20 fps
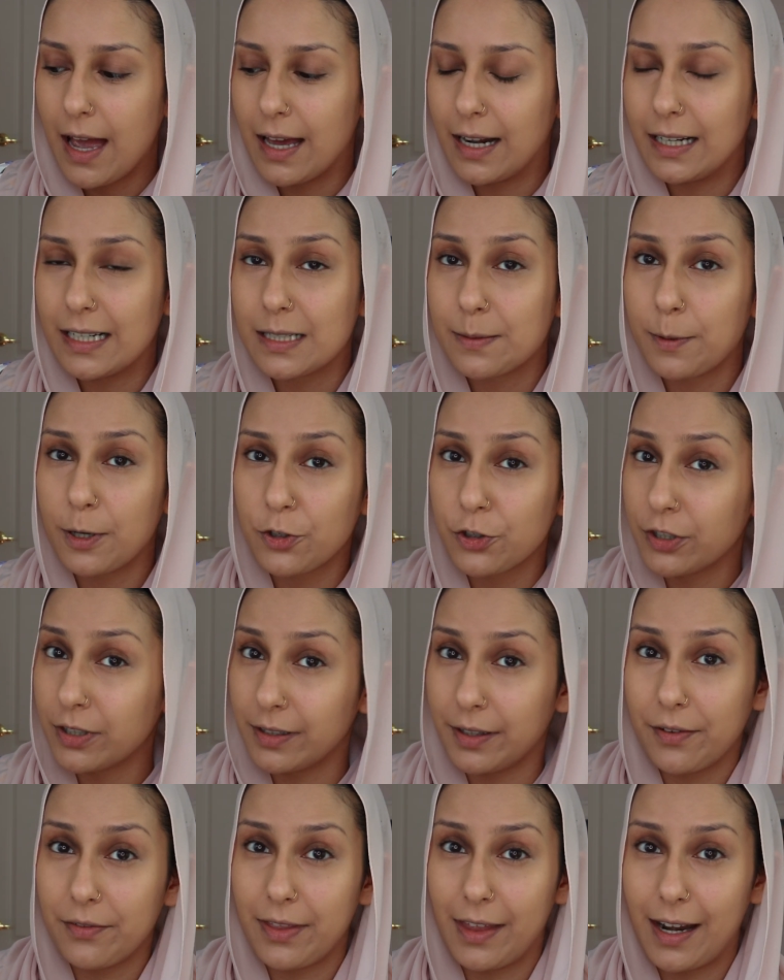I especially
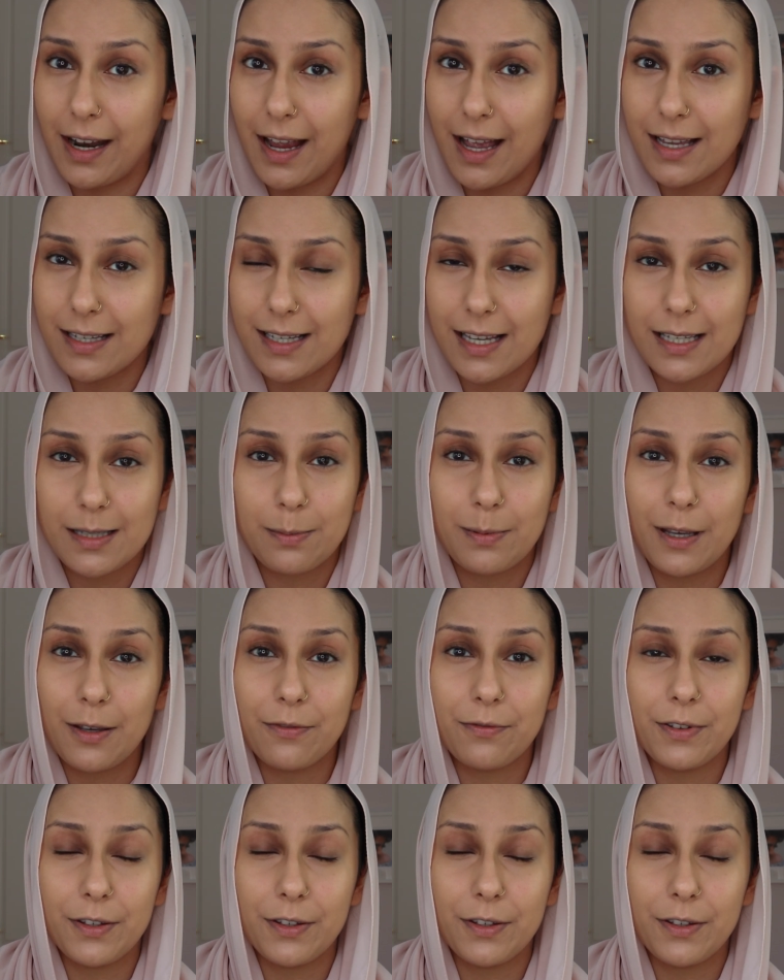love that it has SPF